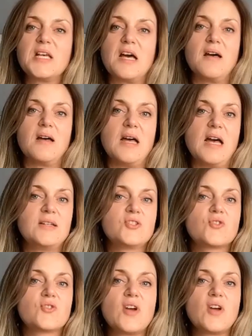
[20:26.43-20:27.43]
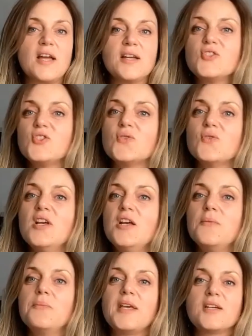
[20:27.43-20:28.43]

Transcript: I tried to make